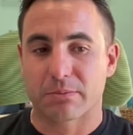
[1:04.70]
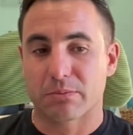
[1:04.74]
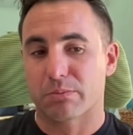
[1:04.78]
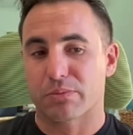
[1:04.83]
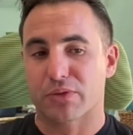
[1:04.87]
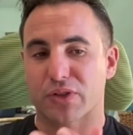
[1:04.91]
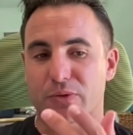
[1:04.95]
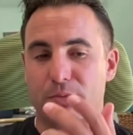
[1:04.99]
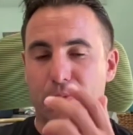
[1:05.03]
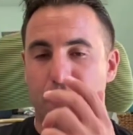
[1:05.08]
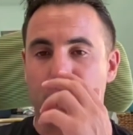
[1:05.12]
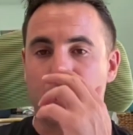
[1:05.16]

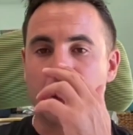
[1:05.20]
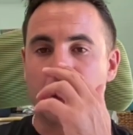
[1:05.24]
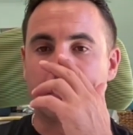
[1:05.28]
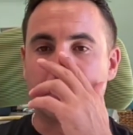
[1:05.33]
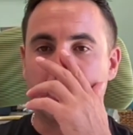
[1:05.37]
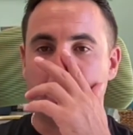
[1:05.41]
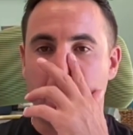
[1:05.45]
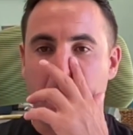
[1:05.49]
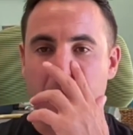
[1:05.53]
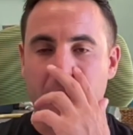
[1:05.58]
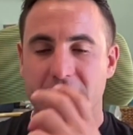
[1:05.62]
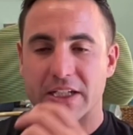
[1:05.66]
spur up the
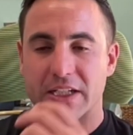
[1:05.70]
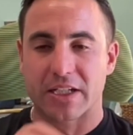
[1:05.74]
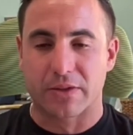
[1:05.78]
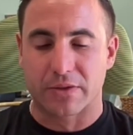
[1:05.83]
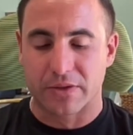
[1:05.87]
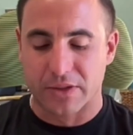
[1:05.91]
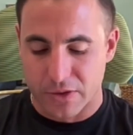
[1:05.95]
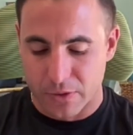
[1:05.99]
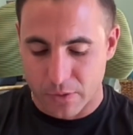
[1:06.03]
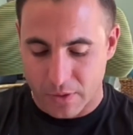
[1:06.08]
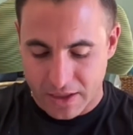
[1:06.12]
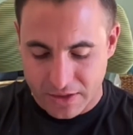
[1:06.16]
market here in
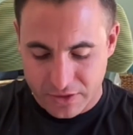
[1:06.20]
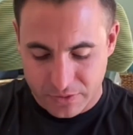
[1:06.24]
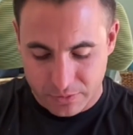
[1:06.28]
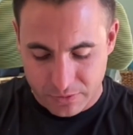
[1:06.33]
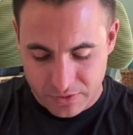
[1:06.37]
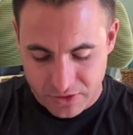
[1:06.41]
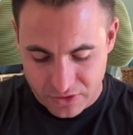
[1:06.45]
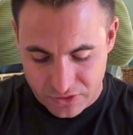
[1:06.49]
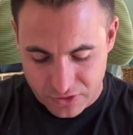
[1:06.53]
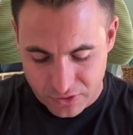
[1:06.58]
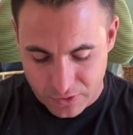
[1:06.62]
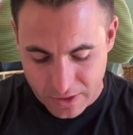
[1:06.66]
the U.S.,
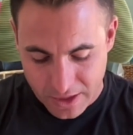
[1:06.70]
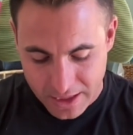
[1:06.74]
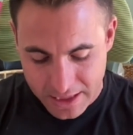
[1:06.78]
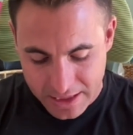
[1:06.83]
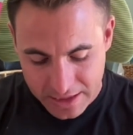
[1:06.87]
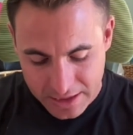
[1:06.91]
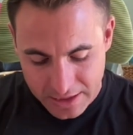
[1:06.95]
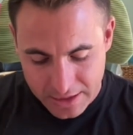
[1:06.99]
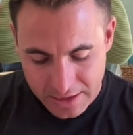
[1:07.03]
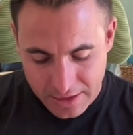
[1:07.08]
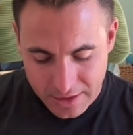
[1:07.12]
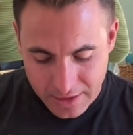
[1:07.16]
which is great.